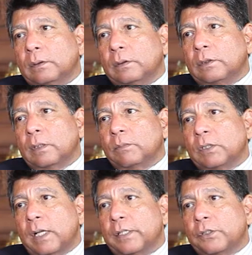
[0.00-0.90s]
Some
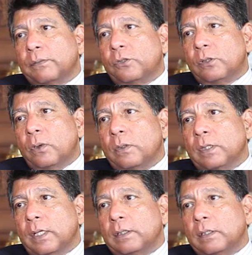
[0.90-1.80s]
studies have shown
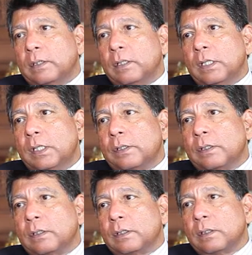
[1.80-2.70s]
that it
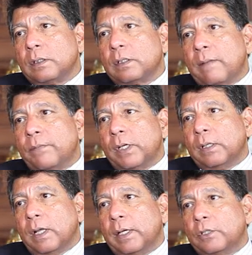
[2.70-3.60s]
needs
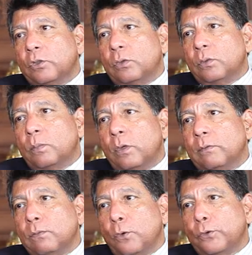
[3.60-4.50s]
something like
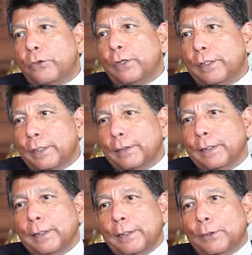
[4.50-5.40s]
$2.4 trillion
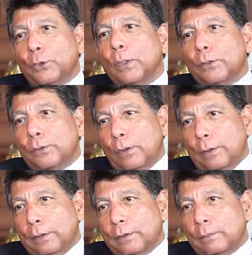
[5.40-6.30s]

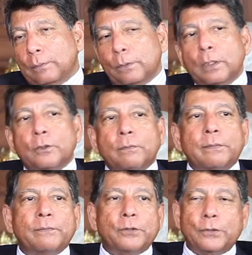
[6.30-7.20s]
worth of
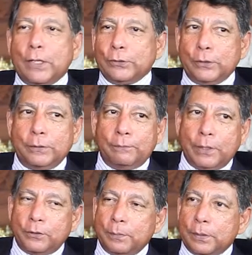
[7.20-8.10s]
infrastructure
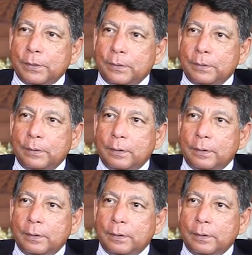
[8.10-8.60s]
investment,